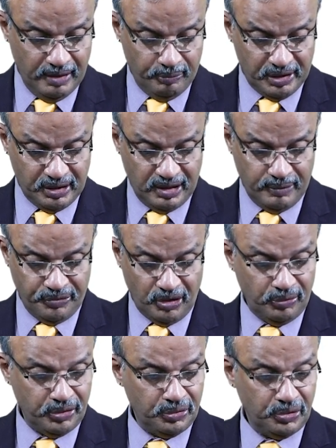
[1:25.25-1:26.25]
Breast lump,
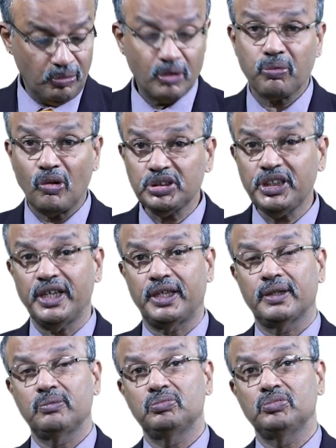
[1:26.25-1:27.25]
soft tissue tumor,
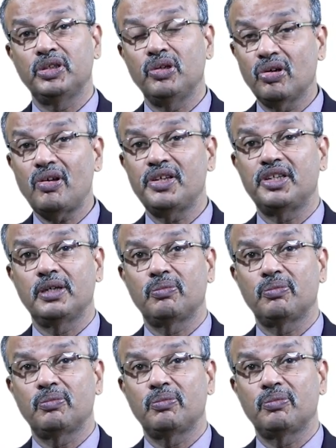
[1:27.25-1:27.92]
prostate, neurology.